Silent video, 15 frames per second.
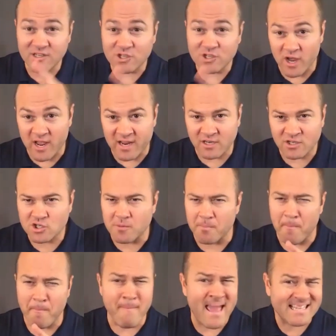change,
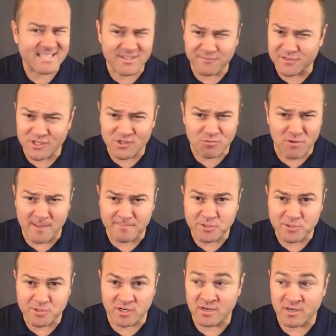massive
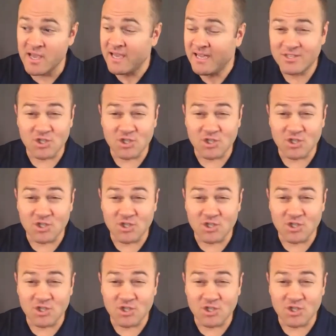disruption,